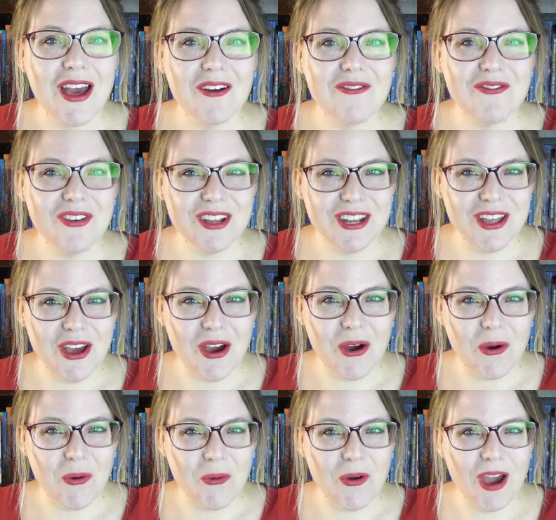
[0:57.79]

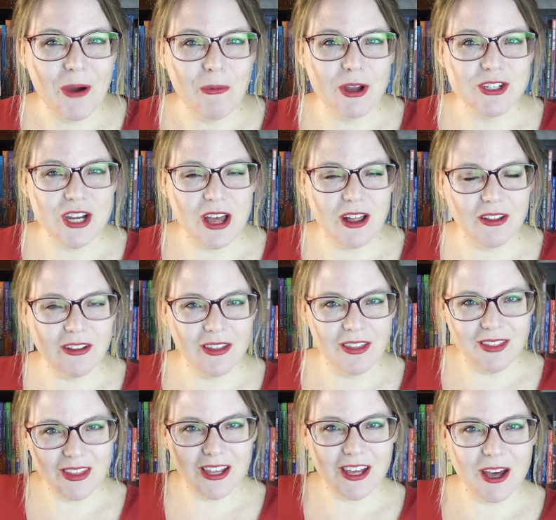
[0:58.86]
video, which I'll
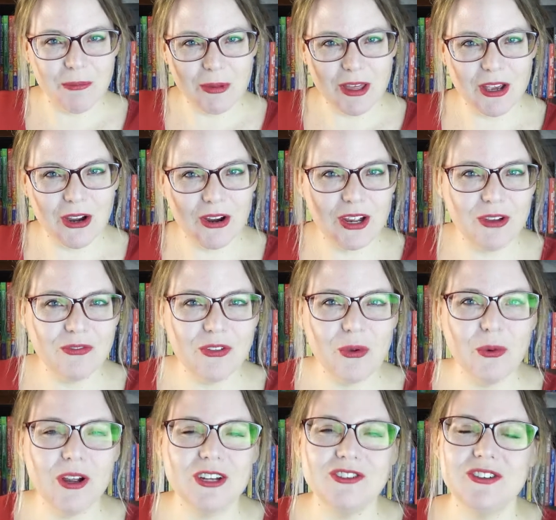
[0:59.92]
link up here if you are
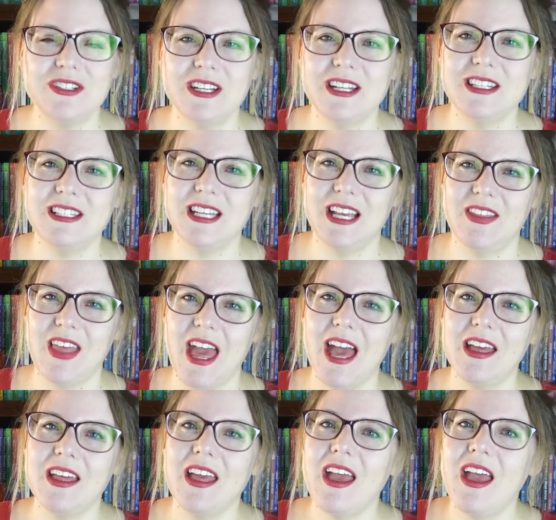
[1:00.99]
interested in seeing
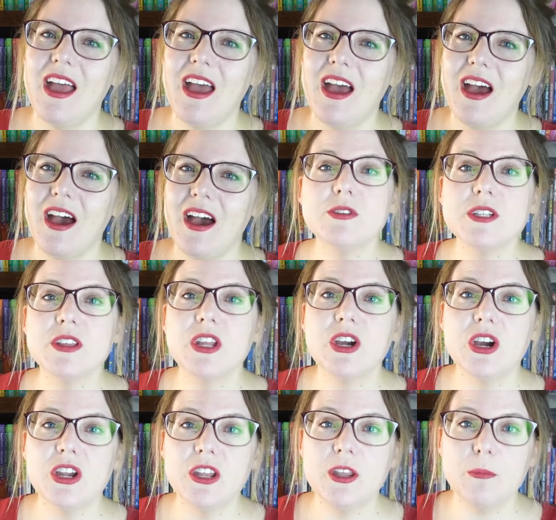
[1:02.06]
that. Using the
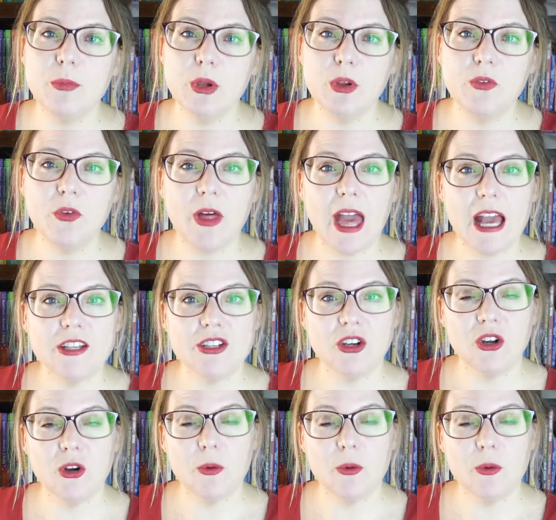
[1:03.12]
Good and the Beautiful as her